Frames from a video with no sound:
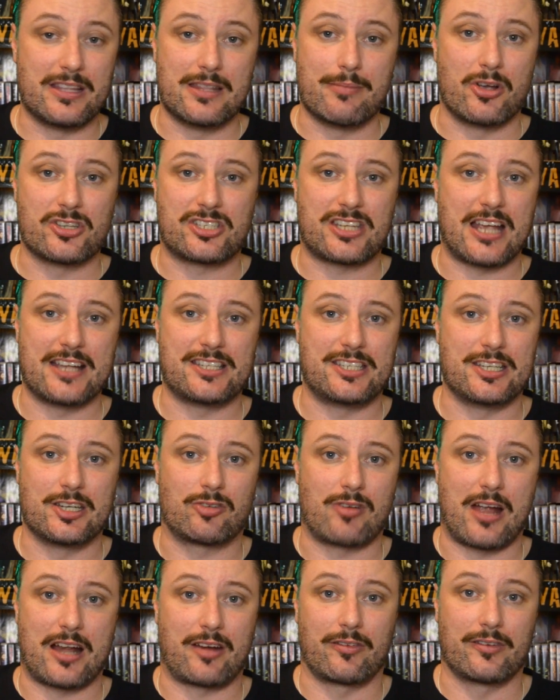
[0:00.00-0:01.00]
the most tasty
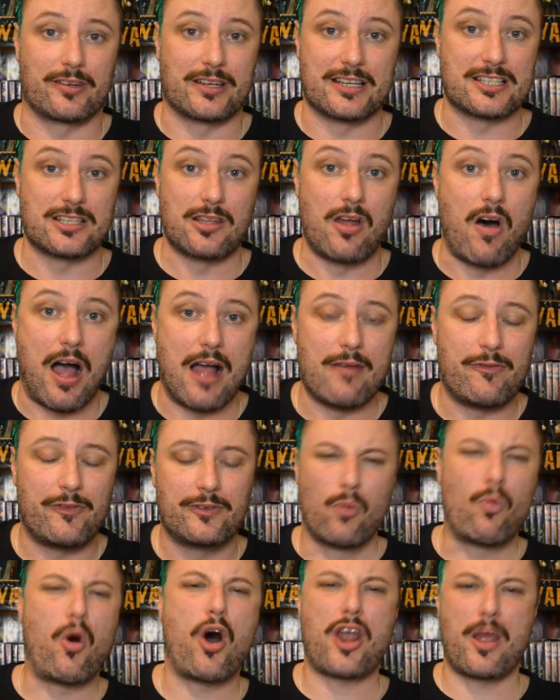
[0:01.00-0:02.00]
cracker in his life.
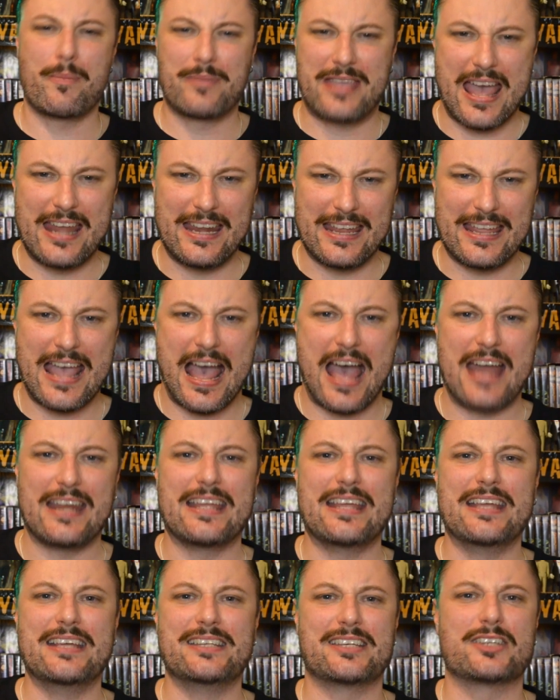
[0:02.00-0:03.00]
What I'm getting at
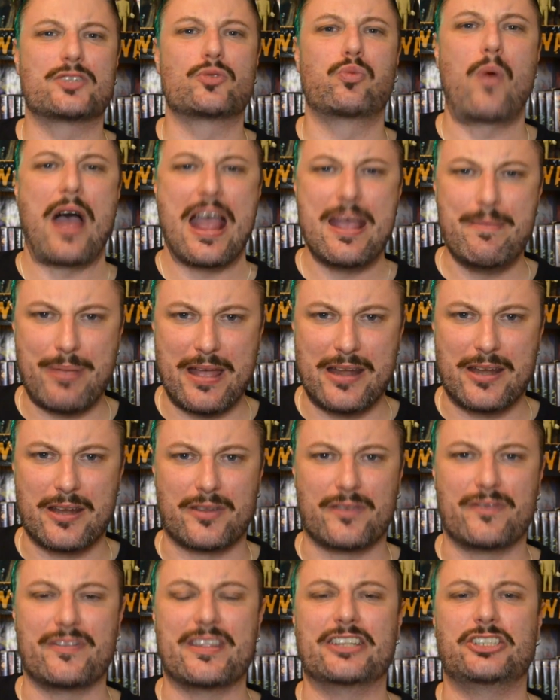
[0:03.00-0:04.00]
is it's way better than the